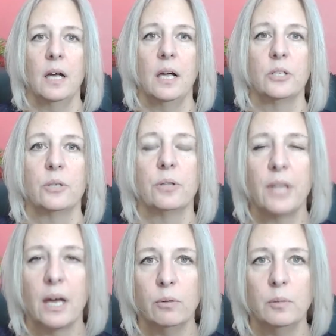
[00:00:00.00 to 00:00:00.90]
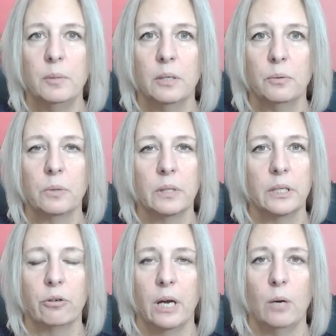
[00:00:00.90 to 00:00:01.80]
So that would be a really
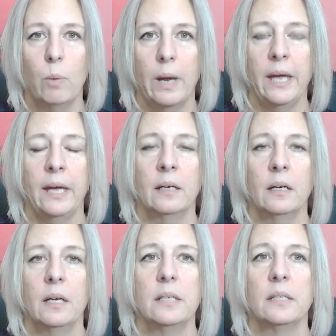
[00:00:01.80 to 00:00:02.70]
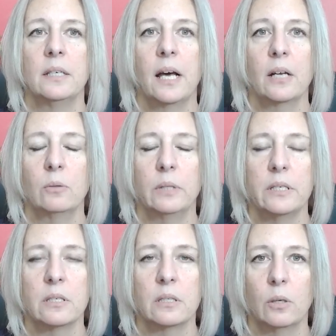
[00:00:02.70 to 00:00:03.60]
great way to not only
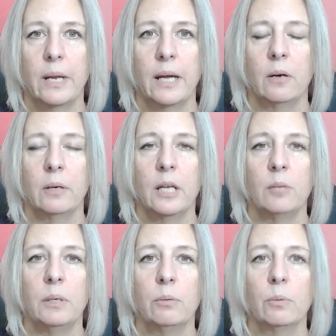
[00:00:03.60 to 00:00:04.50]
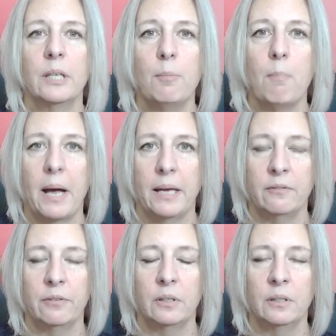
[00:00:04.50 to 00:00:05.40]
slow down and be really
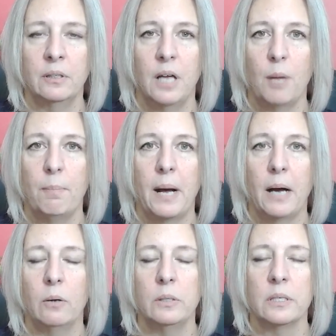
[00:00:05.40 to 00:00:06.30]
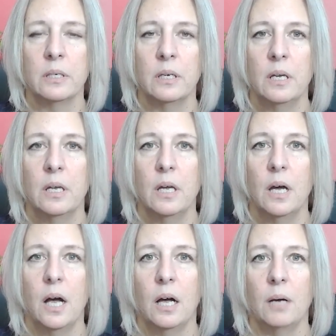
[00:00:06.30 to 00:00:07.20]
mindful about
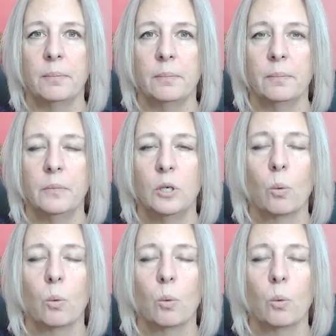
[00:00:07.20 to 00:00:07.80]
your